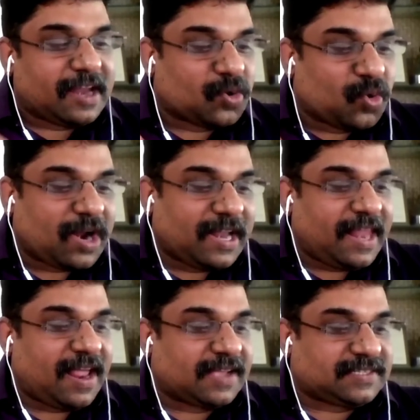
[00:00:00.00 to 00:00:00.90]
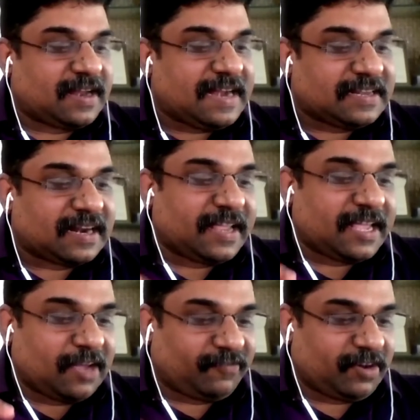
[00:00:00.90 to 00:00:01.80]
in rural areas and
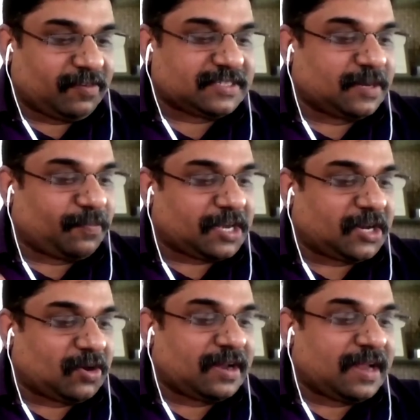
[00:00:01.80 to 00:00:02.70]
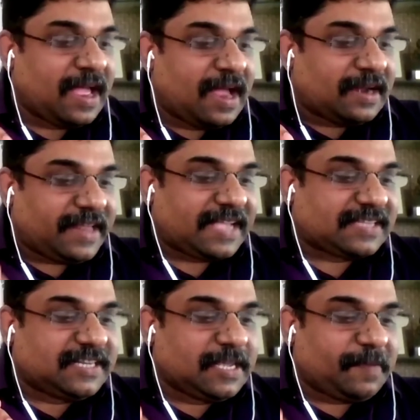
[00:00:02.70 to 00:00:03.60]
interlinking of rivers in particular,
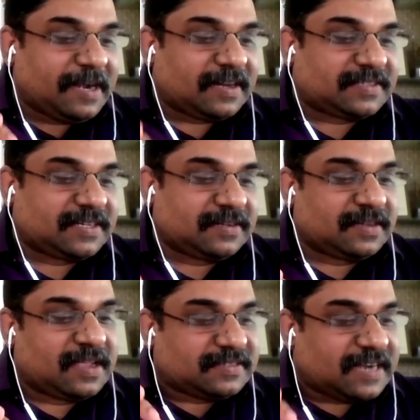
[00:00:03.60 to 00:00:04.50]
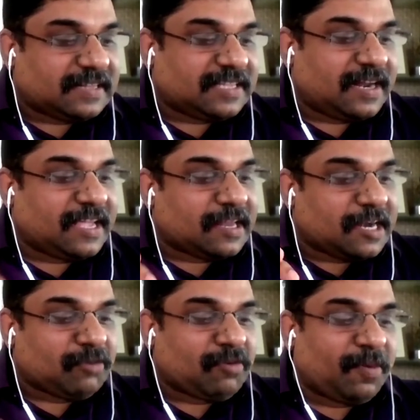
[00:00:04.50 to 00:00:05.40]
takes deep interest in strengthening
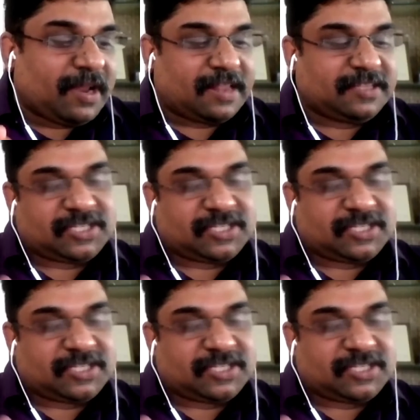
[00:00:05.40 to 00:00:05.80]
renewable energy